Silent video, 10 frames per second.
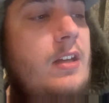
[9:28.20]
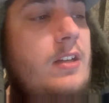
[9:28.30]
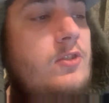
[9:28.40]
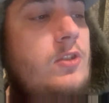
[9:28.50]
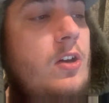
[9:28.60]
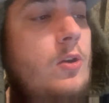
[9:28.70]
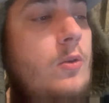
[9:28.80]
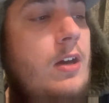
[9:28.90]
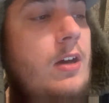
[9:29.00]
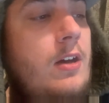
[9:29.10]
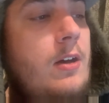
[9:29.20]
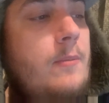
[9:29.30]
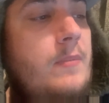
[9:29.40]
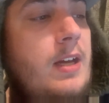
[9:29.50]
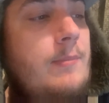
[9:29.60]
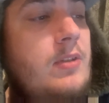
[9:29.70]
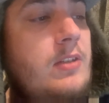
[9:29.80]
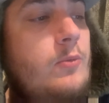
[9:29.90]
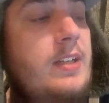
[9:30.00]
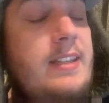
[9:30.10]
So um, I'm going
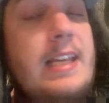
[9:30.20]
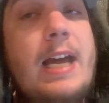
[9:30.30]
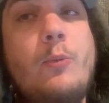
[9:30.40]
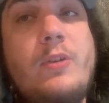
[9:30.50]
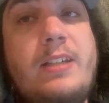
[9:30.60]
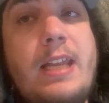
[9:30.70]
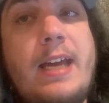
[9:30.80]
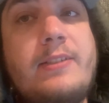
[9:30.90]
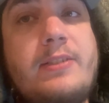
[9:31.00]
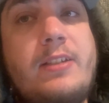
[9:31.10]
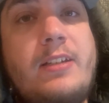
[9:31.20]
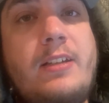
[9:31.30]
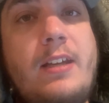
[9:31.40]
to read that one next.